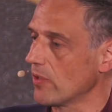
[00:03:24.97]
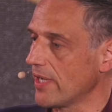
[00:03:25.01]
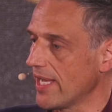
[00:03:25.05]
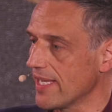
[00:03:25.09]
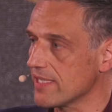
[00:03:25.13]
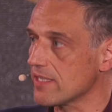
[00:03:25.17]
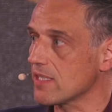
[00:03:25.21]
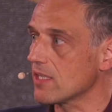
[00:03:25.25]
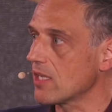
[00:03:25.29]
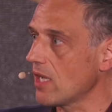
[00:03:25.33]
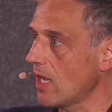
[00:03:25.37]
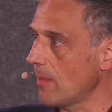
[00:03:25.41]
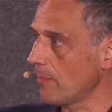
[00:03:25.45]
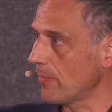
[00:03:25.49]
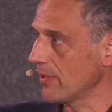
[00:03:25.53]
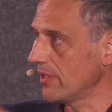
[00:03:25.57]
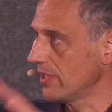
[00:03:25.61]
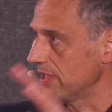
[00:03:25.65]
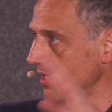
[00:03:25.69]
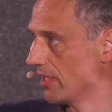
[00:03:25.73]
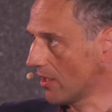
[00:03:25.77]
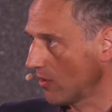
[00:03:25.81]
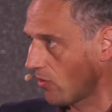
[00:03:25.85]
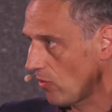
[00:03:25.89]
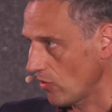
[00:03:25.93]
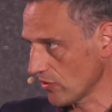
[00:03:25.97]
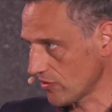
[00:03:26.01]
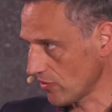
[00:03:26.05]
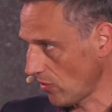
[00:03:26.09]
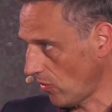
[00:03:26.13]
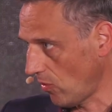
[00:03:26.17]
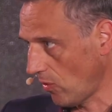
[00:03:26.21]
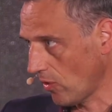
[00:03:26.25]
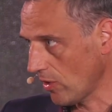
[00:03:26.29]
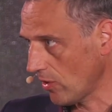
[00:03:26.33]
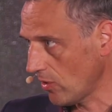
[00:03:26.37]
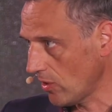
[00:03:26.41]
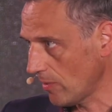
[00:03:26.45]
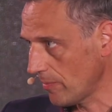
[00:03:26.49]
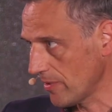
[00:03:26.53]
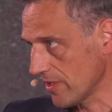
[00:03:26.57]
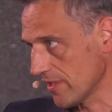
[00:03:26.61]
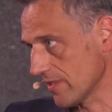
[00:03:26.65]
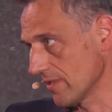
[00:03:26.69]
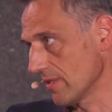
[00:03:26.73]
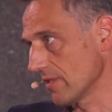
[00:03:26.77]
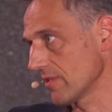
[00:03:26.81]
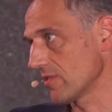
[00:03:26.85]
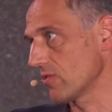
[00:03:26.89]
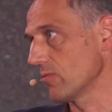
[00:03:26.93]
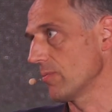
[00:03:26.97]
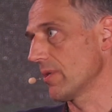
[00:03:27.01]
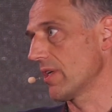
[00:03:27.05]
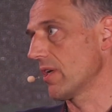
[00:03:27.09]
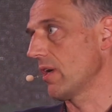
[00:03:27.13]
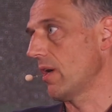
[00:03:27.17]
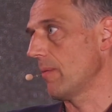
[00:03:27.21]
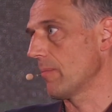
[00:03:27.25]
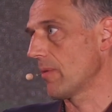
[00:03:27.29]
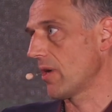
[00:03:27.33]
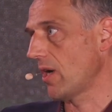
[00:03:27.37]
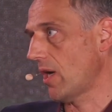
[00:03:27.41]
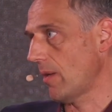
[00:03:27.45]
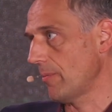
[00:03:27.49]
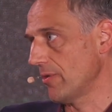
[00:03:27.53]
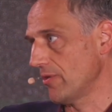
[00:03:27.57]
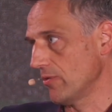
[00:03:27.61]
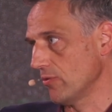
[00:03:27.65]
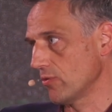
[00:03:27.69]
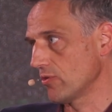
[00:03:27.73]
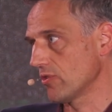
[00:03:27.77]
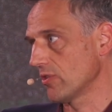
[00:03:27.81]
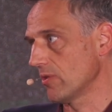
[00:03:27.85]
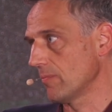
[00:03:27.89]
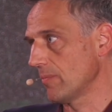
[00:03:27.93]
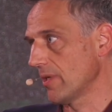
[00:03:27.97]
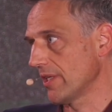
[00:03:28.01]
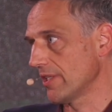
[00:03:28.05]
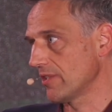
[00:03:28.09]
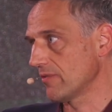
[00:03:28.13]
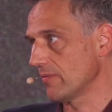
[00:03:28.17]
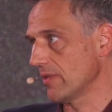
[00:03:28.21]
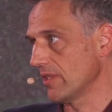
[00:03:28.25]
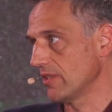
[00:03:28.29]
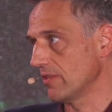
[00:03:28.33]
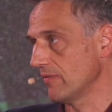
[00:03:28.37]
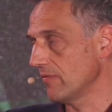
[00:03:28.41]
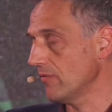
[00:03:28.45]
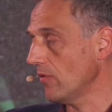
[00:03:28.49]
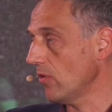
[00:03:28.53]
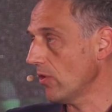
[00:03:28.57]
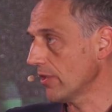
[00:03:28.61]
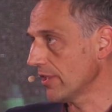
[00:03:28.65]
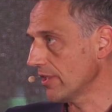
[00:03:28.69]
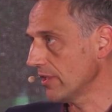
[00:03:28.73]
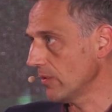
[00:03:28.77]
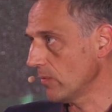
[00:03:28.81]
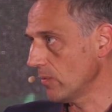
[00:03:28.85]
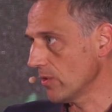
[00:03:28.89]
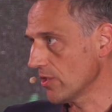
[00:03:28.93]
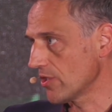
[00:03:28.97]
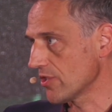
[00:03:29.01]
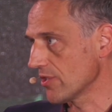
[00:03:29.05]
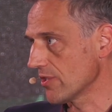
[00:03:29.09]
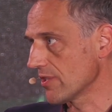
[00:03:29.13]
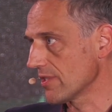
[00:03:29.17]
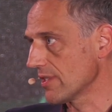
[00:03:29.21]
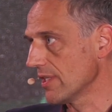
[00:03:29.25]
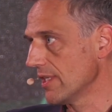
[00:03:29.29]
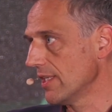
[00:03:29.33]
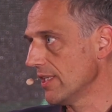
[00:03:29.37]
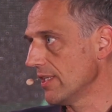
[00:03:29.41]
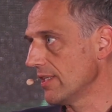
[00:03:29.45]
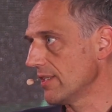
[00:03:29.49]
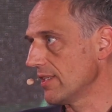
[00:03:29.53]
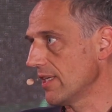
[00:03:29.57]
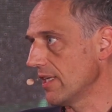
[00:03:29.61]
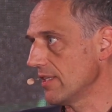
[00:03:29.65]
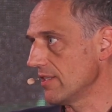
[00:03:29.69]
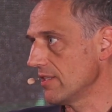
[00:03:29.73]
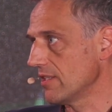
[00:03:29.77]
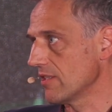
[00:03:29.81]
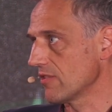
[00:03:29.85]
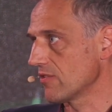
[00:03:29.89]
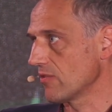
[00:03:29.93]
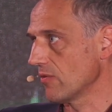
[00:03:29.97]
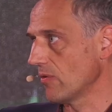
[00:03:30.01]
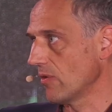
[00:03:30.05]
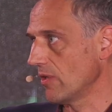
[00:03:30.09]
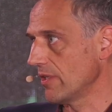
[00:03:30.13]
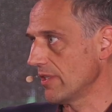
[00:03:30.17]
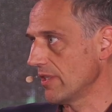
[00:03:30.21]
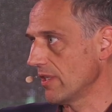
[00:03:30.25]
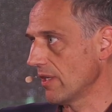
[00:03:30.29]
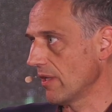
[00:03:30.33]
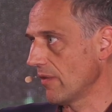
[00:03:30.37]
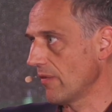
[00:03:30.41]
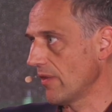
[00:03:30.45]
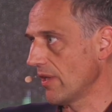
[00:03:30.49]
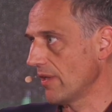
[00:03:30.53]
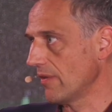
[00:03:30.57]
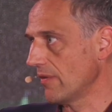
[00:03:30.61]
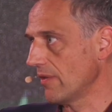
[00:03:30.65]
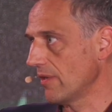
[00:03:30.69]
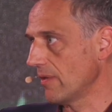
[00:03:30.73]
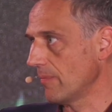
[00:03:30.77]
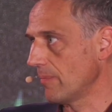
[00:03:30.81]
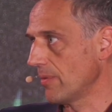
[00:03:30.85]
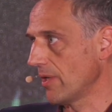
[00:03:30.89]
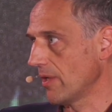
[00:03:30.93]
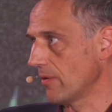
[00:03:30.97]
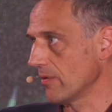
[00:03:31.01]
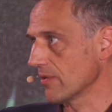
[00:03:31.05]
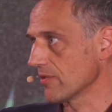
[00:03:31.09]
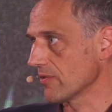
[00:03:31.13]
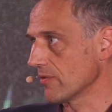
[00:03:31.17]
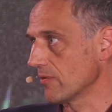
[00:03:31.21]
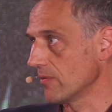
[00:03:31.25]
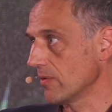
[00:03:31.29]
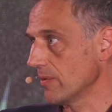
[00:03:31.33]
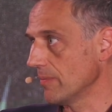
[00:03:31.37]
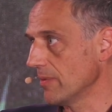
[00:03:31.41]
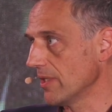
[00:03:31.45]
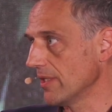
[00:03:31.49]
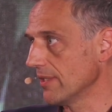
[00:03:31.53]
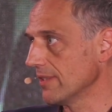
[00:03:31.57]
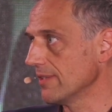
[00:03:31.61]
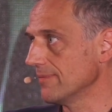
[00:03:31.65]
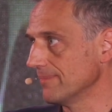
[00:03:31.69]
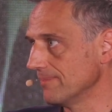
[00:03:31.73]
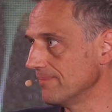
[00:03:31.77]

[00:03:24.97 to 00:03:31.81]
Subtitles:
as a company, across all our business to become carbon neutral by 2040, which is 10 years earlier than the Paris Agreement.